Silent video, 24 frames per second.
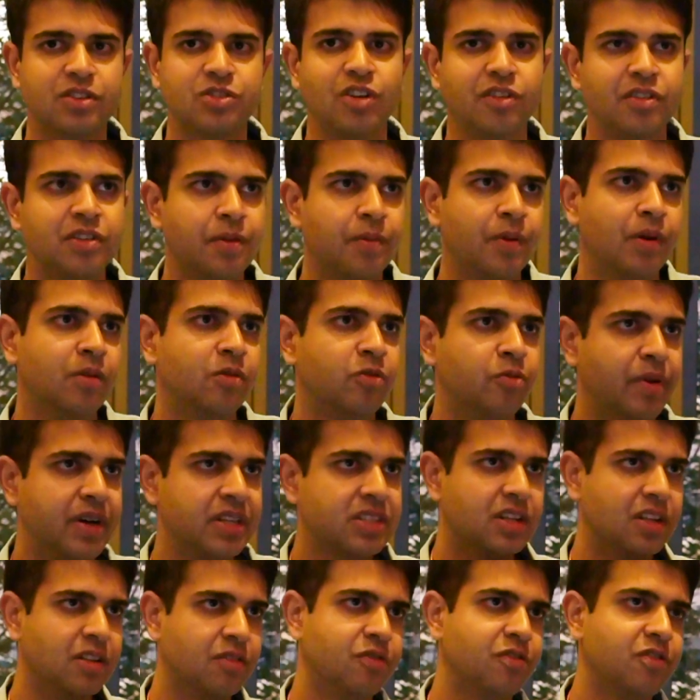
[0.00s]
solving the problem for
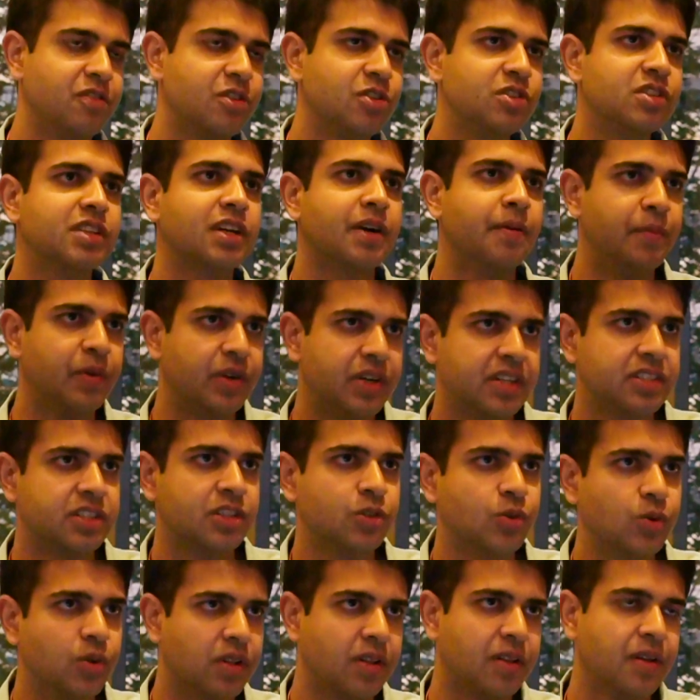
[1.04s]
myself using the computer as a
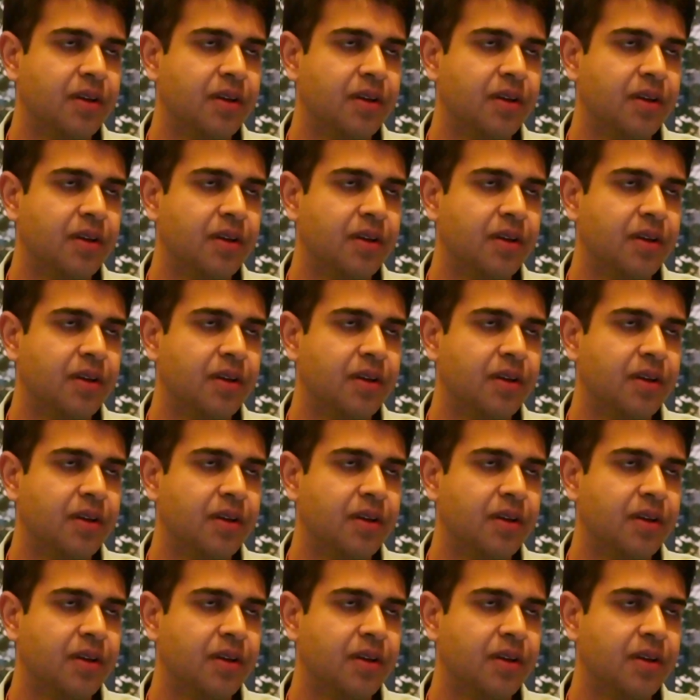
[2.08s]
tool.